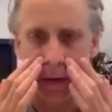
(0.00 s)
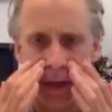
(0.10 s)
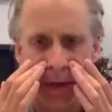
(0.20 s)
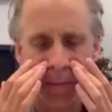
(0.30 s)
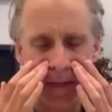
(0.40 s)

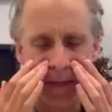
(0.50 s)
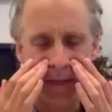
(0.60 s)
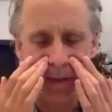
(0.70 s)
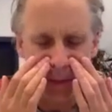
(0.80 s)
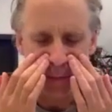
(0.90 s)
So
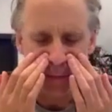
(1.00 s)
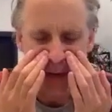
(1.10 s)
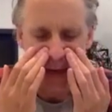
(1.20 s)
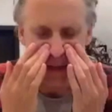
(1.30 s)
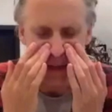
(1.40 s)
basically, you're going to
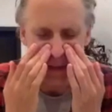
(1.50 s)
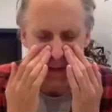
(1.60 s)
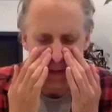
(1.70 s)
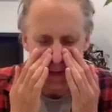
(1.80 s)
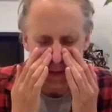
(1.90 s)
press
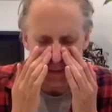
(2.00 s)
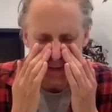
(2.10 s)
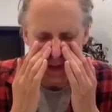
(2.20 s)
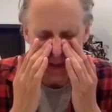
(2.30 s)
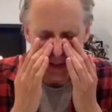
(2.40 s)
in with the
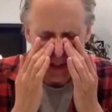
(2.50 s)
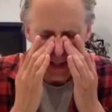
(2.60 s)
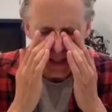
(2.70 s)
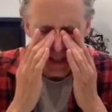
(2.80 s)
middle finger,